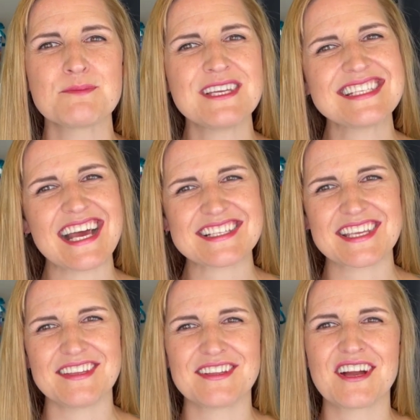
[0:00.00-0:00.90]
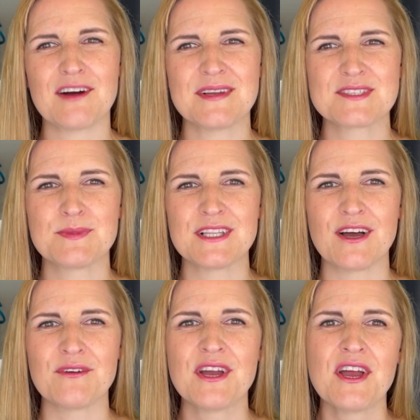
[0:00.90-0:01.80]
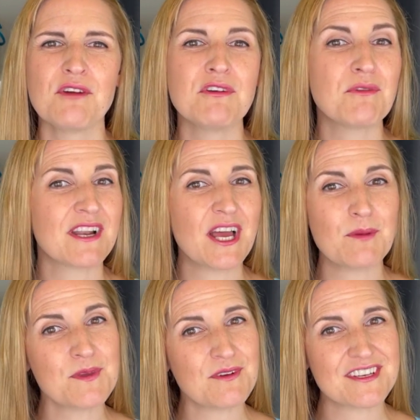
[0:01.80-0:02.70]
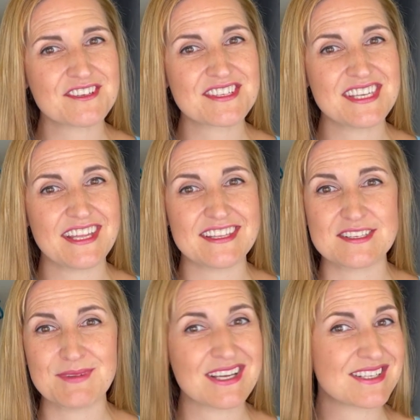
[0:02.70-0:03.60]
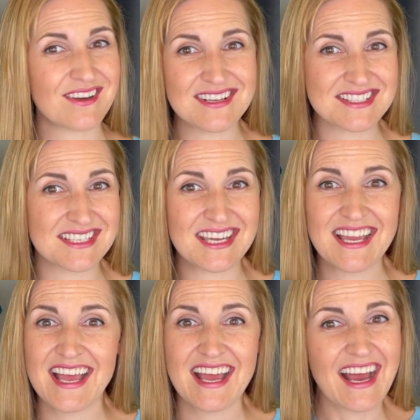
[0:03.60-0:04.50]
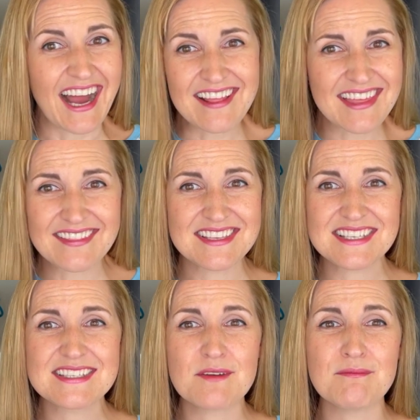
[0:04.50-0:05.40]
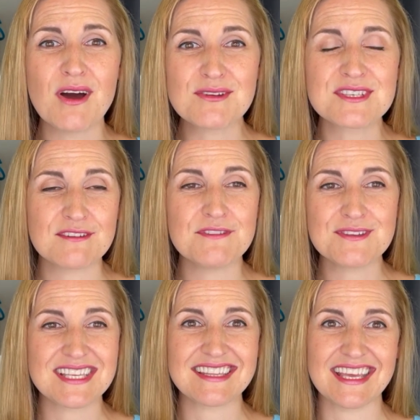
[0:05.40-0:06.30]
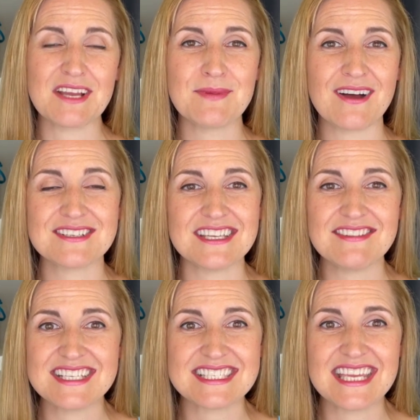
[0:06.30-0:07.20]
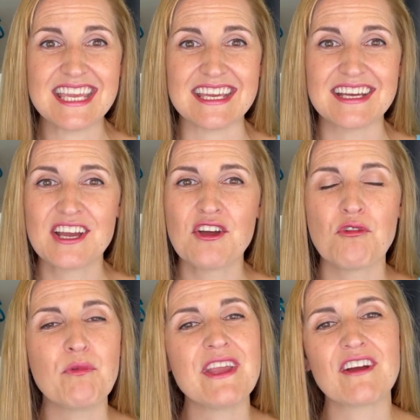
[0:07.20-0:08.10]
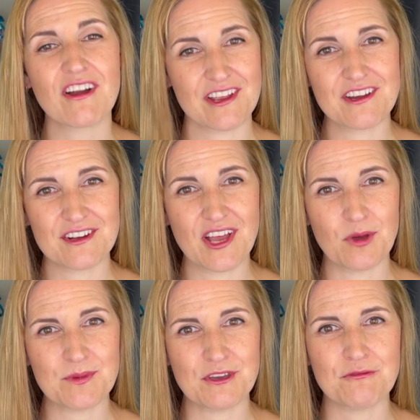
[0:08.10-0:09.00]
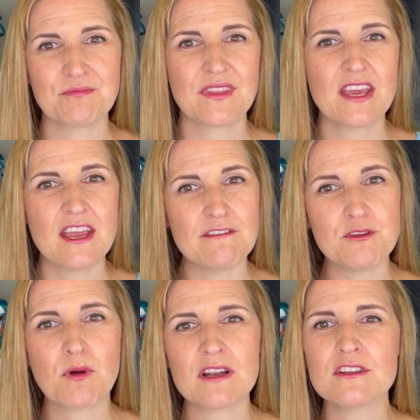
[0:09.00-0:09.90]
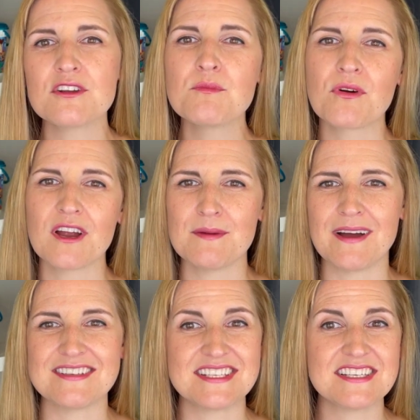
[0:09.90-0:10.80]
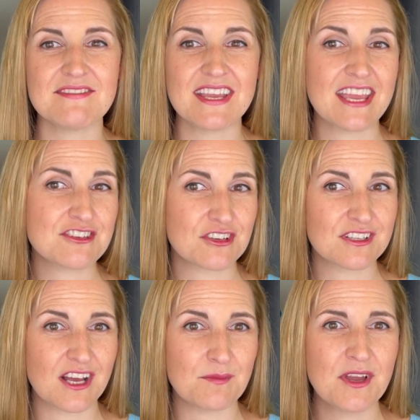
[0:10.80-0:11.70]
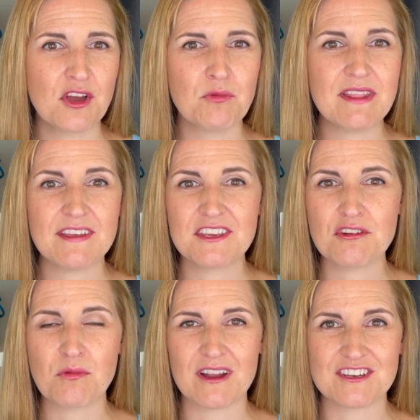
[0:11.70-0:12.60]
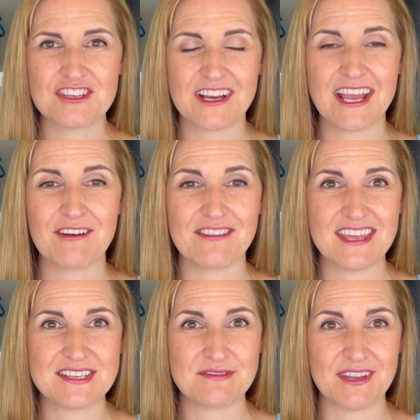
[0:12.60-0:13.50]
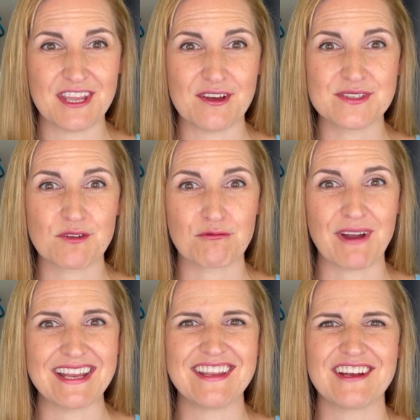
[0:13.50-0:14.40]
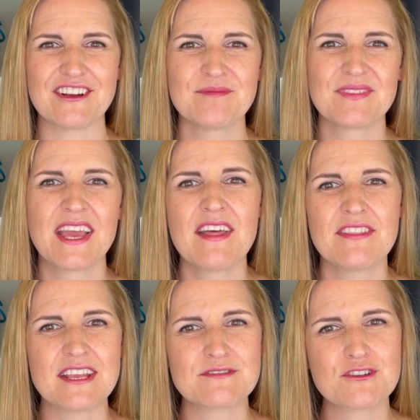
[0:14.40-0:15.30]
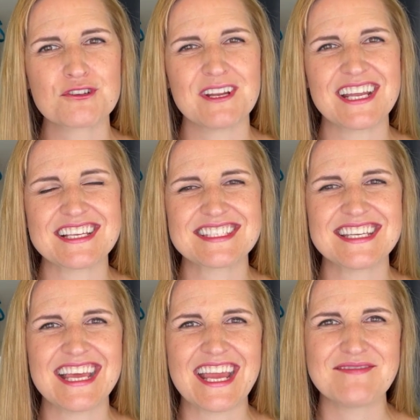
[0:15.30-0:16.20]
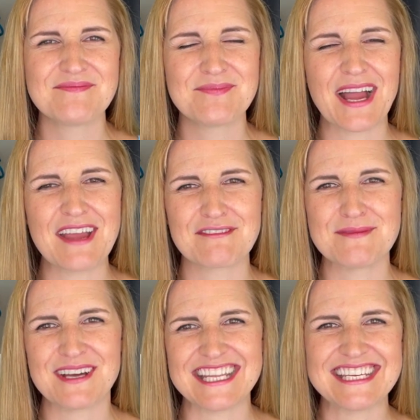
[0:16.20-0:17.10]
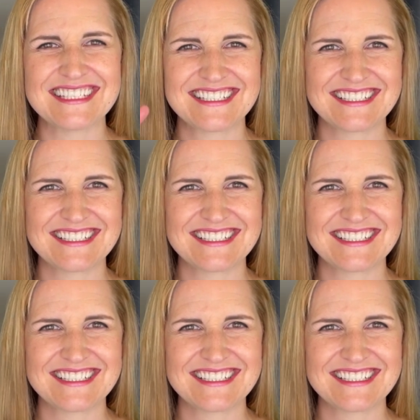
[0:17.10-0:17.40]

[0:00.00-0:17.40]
please ask in the comments below. We want to help you understand this because honestly, I think this is the most confusing thing about DVC. We are here to help you. If you want to learn more about Disney Vacation Club, we think you'll want to check out these videos right here. Thanks for joining us today. Bye, everybody.